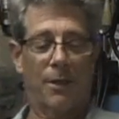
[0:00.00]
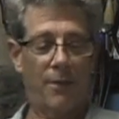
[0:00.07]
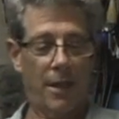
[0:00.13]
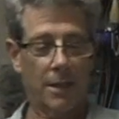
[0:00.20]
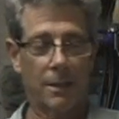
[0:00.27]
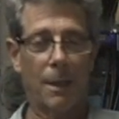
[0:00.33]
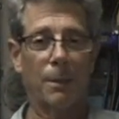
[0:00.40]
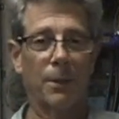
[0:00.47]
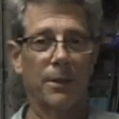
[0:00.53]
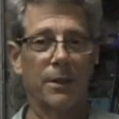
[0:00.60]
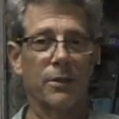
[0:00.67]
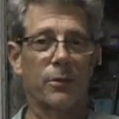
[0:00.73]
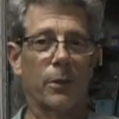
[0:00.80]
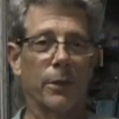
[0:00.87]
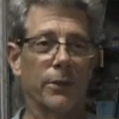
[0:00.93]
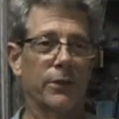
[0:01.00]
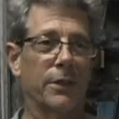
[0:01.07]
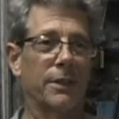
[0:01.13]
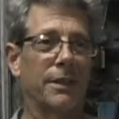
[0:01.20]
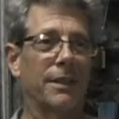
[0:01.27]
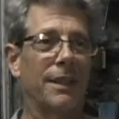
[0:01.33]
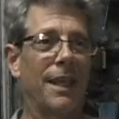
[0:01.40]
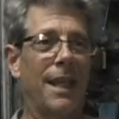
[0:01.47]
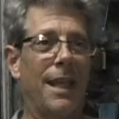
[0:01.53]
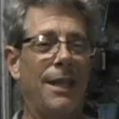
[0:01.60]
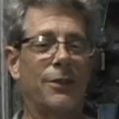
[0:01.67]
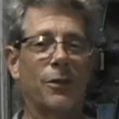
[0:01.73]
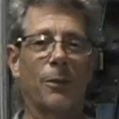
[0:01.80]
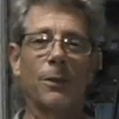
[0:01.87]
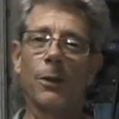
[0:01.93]
I've had a couple of these reels, and it
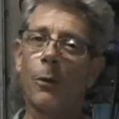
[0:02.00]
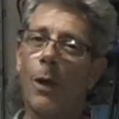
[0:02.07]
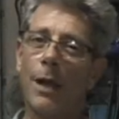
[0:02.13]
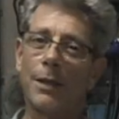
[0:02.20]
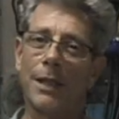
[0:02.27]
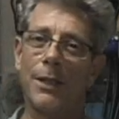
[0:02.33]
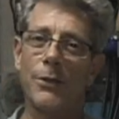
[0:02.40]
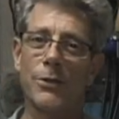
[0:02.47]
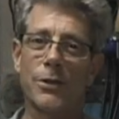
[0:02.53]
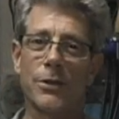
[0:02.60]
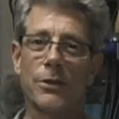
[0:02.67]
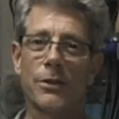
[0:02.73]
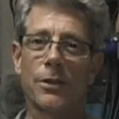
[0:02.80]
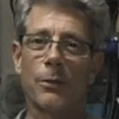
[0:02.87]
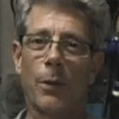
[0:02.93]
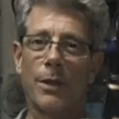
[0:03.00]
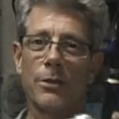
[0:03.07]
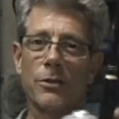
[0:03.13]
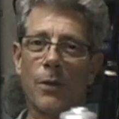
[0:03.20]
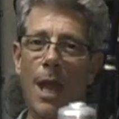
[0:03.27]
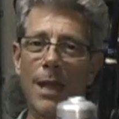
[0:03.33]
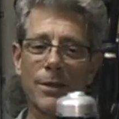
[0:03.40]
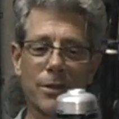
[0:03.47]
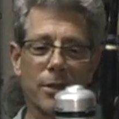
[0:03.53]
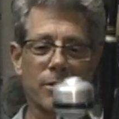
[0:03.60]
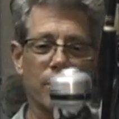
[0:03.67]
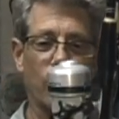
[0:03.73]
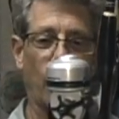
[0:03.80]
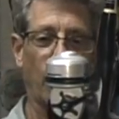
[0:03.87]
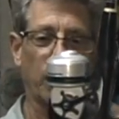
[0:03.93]
took me a little while to get used to the way the drag
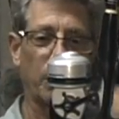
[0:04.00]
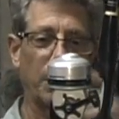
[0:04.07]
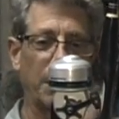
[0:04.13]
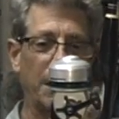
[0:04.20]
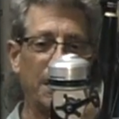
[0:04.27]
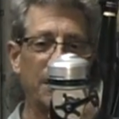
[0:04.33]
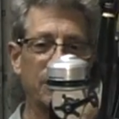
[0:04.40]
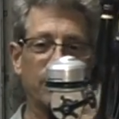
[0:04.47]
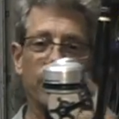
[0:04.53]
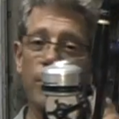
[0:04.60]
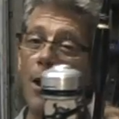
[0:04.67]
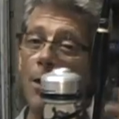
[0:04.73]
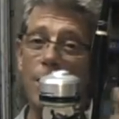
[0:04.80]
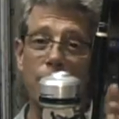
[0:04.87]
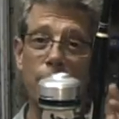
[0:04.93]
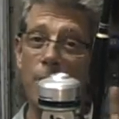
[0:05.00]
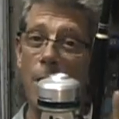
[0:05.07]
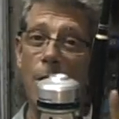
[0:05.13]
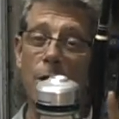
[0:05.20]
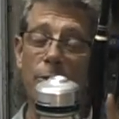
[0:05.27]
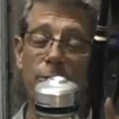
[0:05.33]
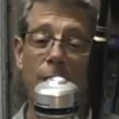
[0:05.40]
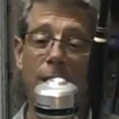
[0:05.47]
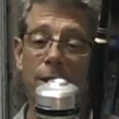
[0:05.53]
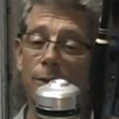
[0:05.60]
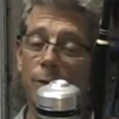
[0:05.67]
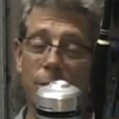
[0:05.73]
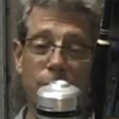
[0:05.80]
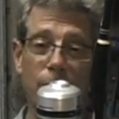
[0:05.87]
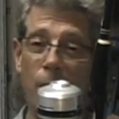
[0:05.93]
system worked, but it's very, very
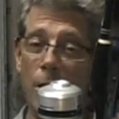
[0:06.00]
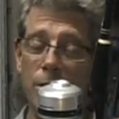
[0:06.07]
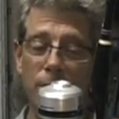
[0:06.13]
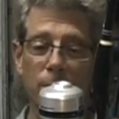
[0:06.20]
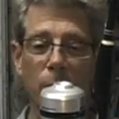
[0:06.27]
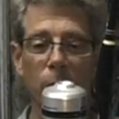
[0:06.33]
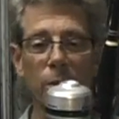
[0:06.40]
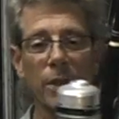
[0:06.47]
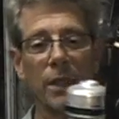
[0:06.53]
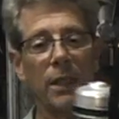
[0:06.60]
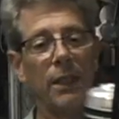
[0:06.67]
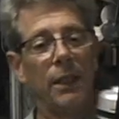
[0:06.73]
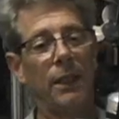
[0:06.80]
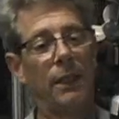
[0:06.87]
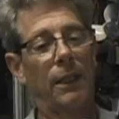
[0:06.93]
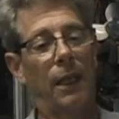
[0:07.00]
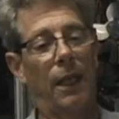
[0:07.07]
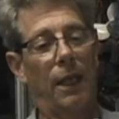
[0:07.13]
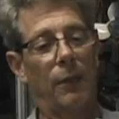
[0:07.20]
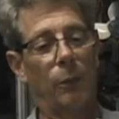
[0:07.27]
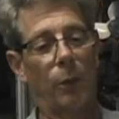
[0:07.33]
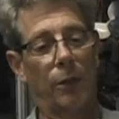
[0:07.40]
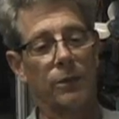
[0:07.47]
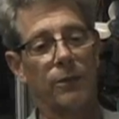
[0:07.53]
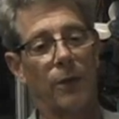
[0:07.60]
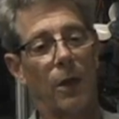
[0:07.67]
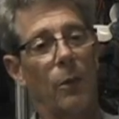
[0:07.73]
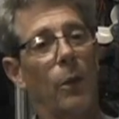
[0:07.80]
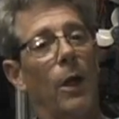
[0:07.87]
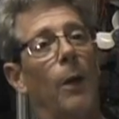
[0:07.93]
effective. It's very smooth. It works
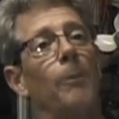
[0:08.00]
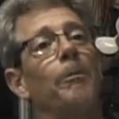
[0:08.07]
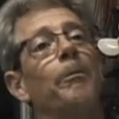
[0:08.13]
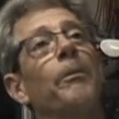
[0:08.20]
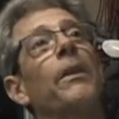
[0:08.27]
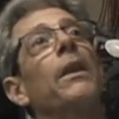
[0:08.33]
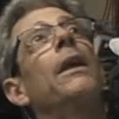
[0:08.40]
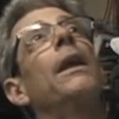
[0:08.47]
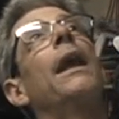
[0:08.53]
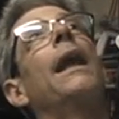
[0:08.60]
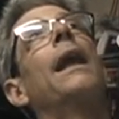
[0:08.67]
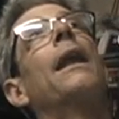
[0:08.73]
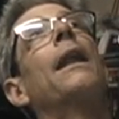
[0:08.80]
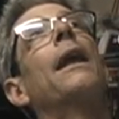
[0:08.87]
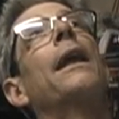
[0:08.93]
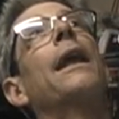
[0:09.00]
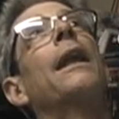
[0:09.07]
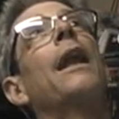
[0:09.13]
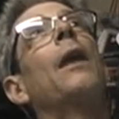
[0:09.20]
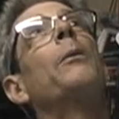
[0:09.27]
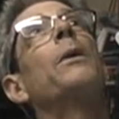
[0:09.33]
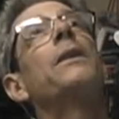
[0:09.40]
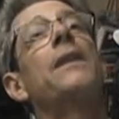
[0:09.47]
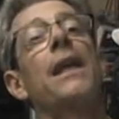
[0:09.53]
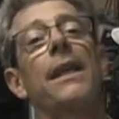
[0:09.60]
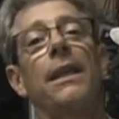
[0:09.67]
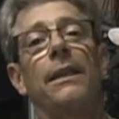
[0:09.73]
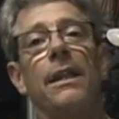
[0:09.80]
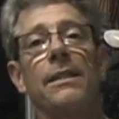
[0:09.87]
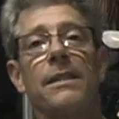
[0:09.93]
very well. And again, I'll be
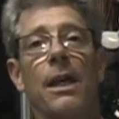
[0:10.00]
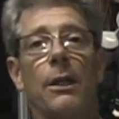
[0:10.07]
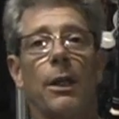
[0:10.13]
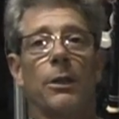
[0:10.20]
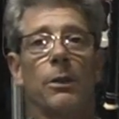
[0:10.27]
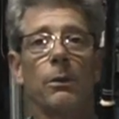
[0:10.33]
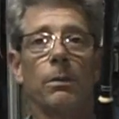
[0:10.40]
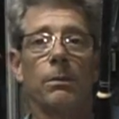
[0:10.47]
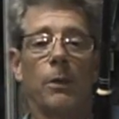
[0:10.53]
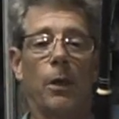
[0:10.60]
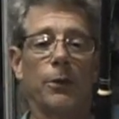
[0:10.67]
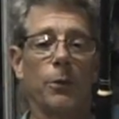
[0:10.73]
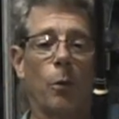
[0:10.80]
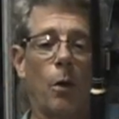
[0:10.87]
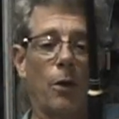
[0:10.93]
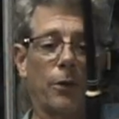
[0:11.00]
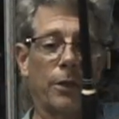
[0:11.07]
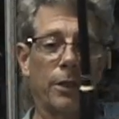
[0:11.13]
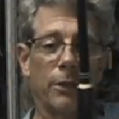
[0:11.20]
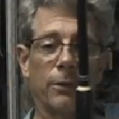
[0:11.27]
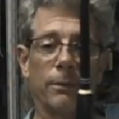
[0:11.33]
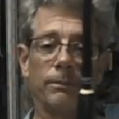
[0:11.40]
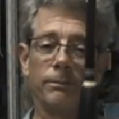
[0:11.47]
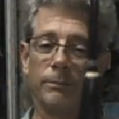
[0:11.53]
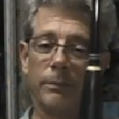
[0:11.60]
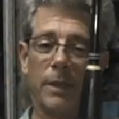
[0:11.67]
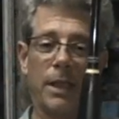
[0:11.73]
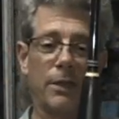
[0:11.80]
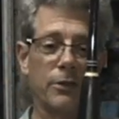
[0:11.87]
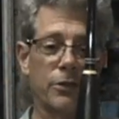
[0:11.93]
taking these out on the water here
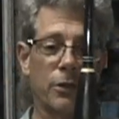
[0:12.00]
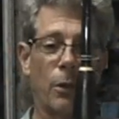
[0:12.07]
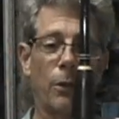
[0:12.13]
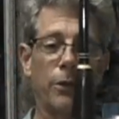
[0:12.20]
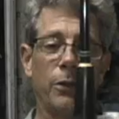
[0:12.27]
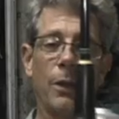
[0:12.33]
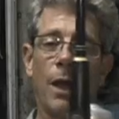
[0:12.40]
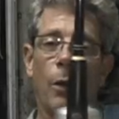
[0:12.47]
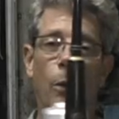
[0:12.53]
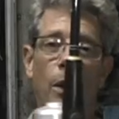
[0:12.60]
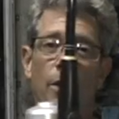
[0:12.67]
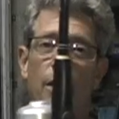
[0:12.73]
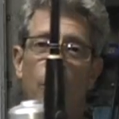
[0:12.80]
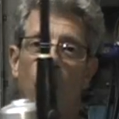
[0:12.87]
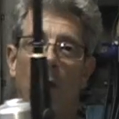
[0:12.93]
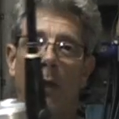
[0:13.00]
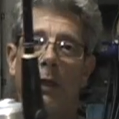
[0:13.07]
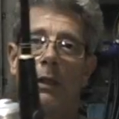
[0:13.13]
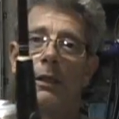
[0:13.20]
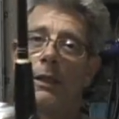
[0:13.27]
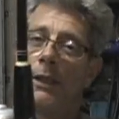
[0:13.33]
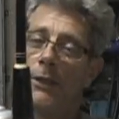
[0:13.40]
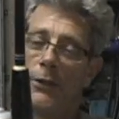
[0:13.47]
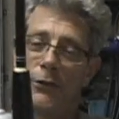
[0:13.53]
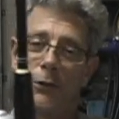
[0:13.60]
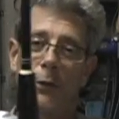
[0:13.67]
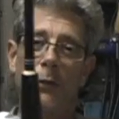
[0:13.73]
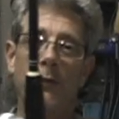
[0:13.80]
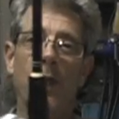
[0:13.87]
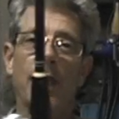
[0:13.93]
and showing you how well they work.
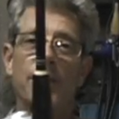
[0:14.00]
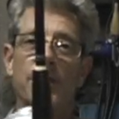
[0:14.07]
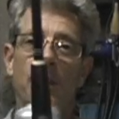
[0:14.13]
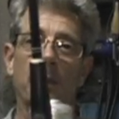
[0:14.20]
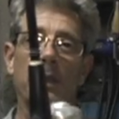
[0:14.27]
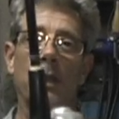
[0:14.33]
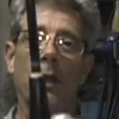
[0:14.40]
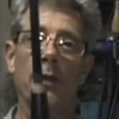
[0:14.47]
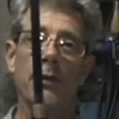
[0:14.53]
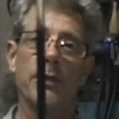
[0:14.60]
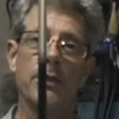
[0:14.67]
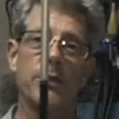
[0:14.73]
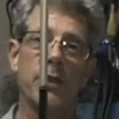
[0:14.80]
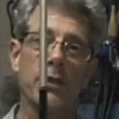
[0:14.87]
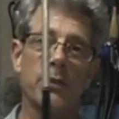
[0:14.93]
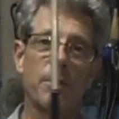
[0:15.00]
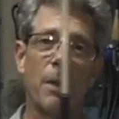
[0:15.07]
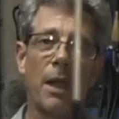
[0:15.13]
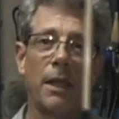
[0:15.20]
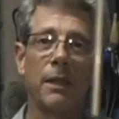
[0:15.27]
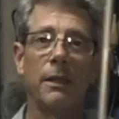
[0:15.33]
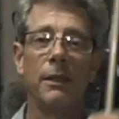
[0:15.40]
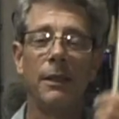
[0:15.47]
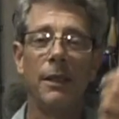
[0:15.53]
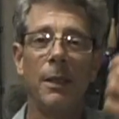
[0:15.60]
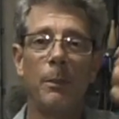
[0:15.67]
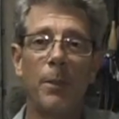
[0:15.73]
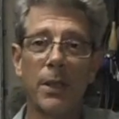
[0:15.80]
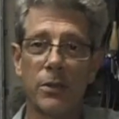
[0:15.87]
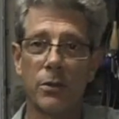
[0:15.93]
So you've got something other than just my
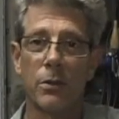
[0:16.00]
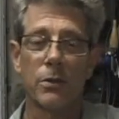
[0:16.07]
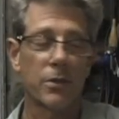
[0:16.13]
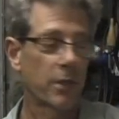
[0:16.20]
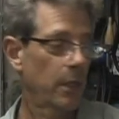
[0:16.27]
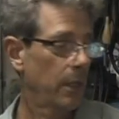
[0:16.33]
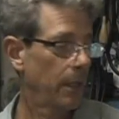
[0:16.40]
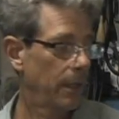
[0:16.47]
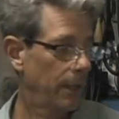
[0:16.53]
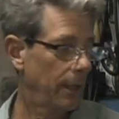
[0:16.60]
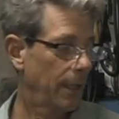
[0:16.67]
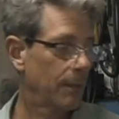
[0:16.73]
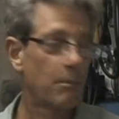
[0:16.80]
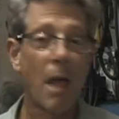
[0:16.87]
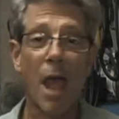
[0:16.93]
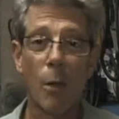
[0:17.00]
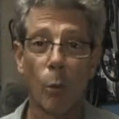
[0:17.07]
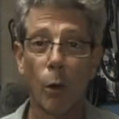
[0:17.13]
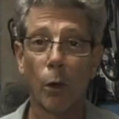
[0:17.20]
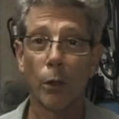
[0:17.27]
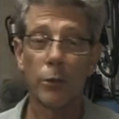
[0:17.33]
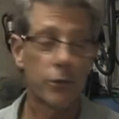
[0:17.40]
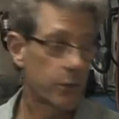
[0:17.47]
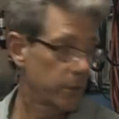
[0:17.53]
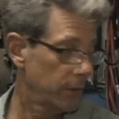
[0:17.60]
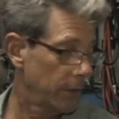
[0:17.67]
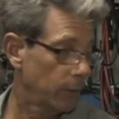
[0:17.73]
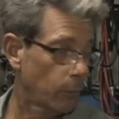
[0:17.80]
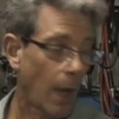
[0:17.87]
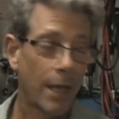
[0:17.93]
pictures and my words
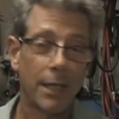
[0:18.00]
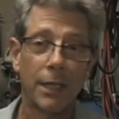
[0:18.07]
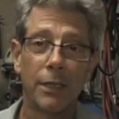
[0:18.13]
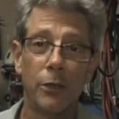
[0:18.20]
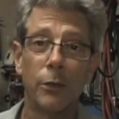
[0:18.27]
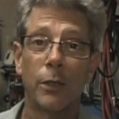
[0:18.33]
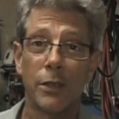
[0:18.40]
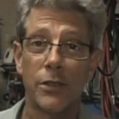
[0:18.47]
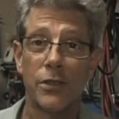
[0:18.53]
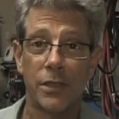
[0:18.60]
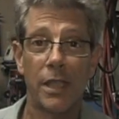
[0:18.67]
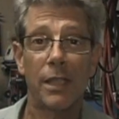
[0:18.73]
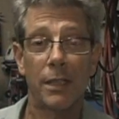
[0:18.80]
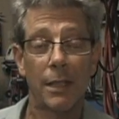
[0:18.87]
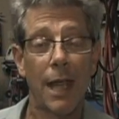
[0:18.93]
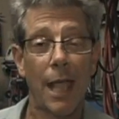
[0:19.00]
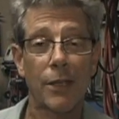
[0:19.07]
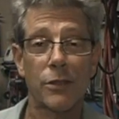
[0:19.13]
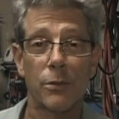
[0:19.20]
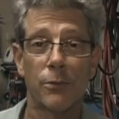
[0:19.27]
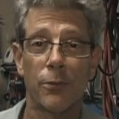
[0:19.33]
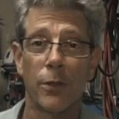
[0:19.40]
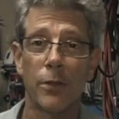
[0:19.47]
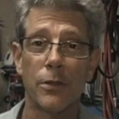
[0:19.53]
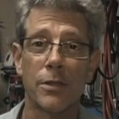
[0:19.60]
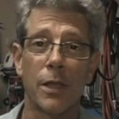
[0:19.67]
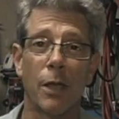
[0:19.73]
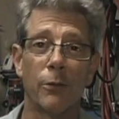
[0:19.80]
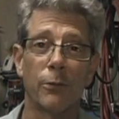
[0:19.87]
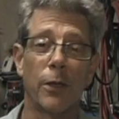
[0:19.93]
in writing. You can see it in action for
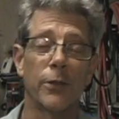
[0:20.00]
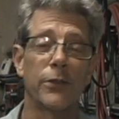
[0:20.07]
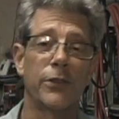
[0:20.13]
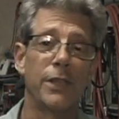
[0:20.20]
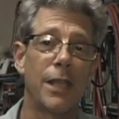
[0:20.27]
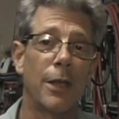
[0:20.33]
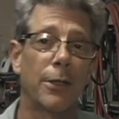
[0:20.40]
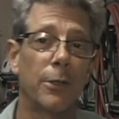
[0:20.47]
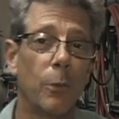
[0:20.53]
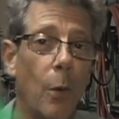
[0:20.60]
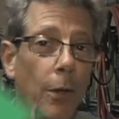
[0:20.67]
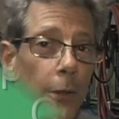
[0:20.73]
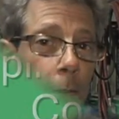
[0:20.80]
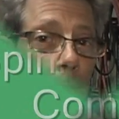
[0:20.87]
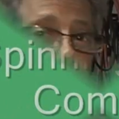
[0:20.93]
yourself. I'll see you out on the water.